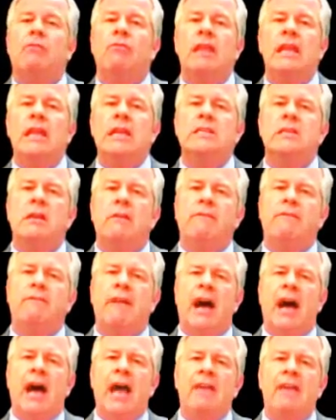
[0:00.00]
These
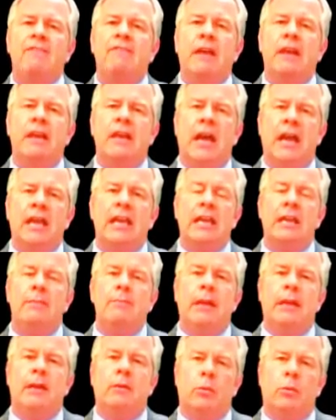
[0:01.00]
5
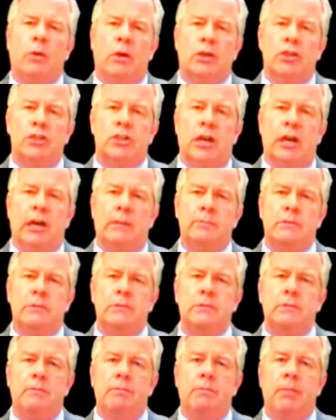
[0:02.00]
90-minute
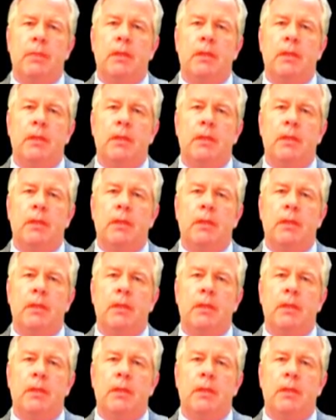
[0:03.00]
workshops,